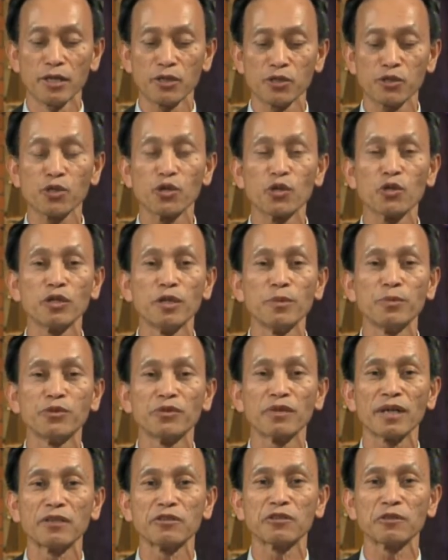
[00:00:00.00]
So if
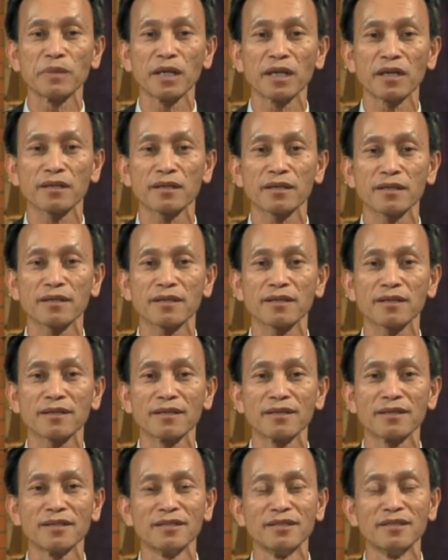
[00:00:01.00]
you'd like to make
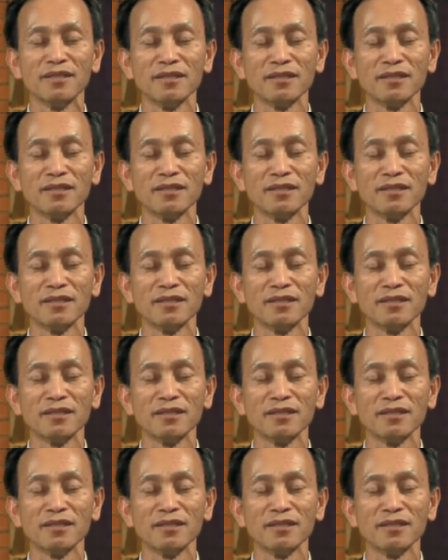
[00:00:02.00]
a